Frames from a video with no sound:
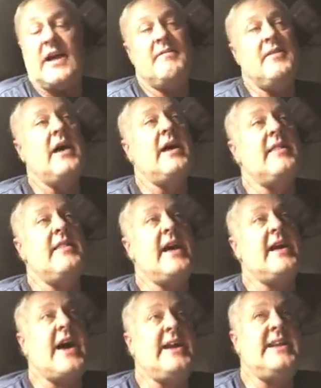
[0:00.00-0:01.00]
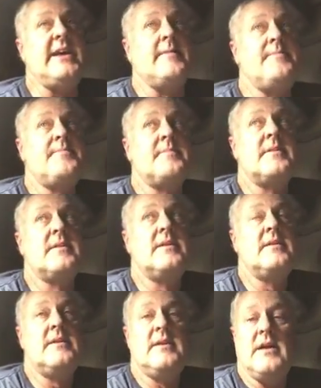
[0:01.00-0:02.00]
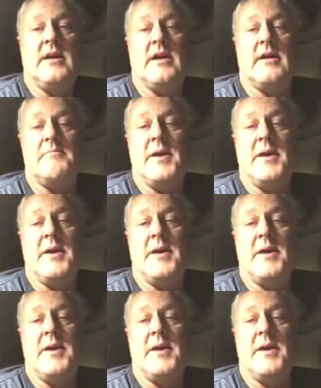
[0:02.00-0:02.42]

but then I said, well, I want my own trailer anyway.